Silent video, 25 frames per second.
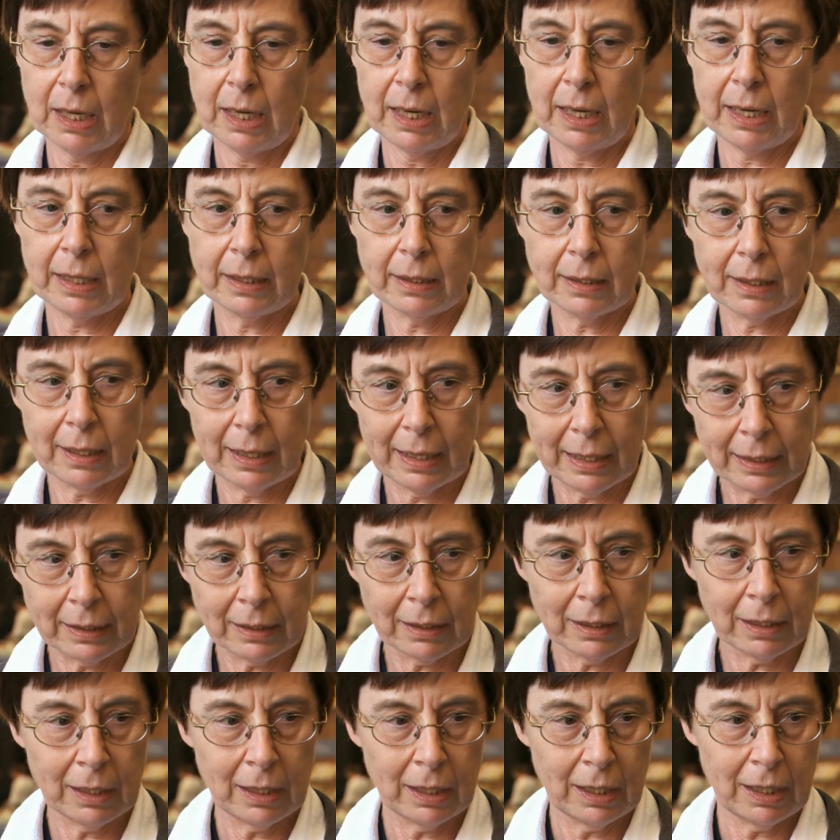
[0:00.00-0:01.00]
And
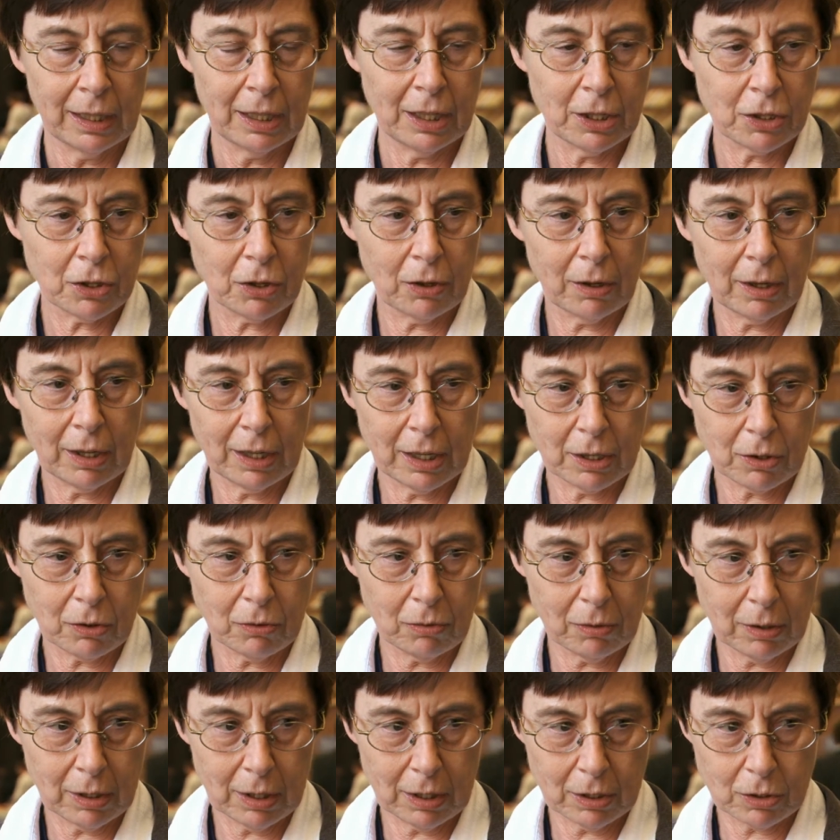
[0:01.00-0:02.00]
then he, he
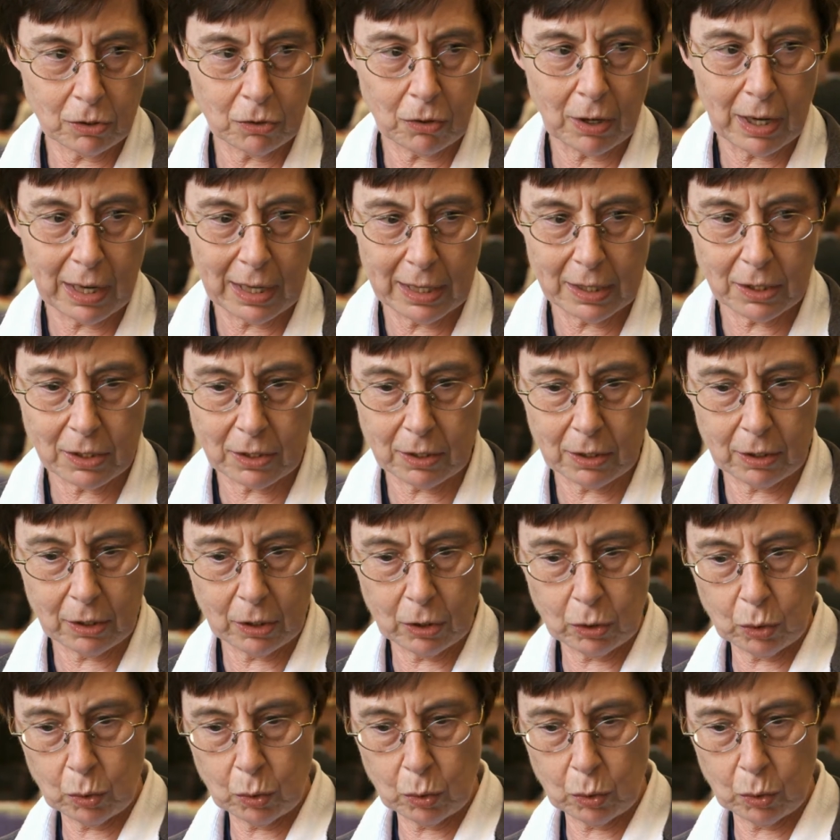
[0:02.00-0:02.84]
uh, tried uh,